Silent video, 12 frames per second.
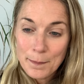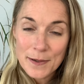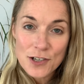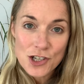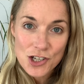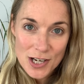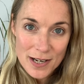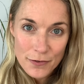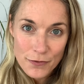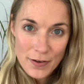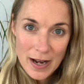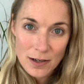But she
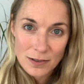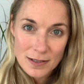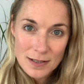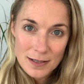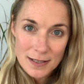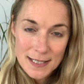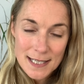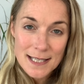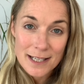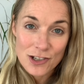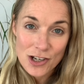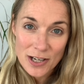felt
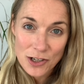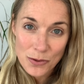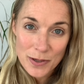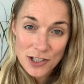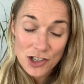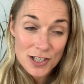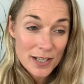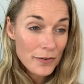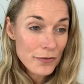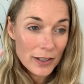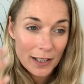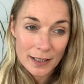disingenuous. She
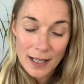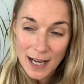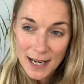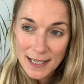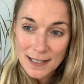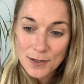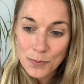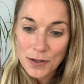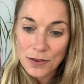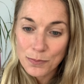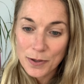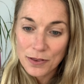didn't feel aligned
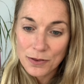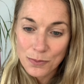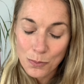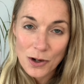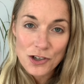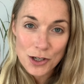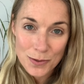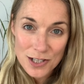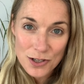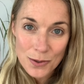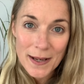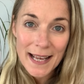with, with what she
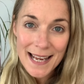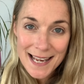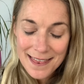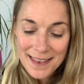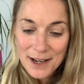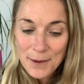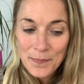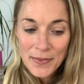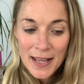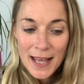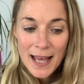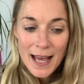was doing either.
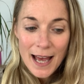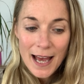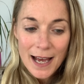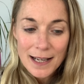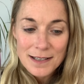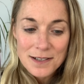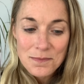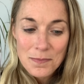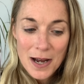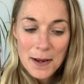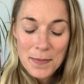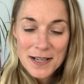And
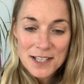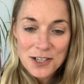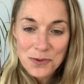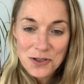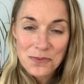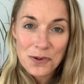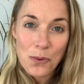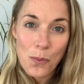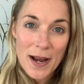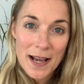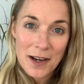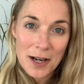my message was a real
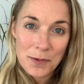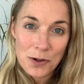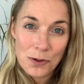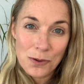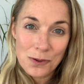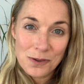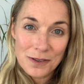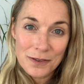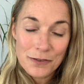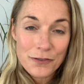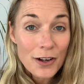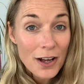wake up call
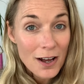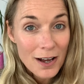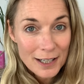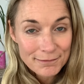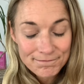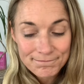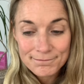for her.